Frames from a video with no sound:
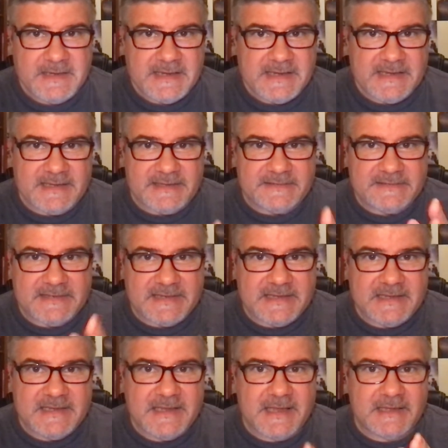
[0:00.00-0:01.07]
It is
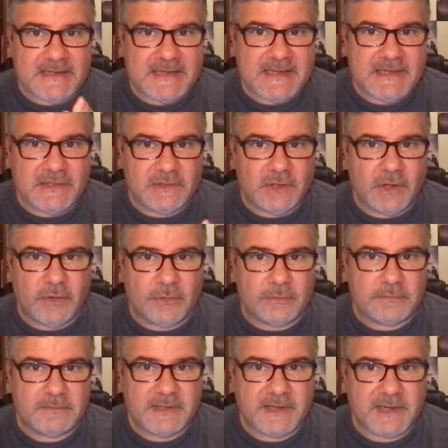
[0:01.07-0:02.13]
He and He alone
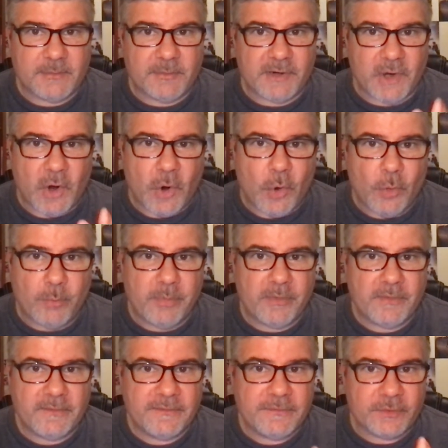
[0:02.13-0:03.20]
that can bring hope
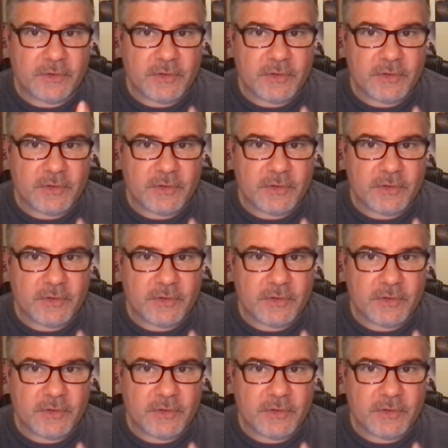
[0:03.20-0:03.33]
for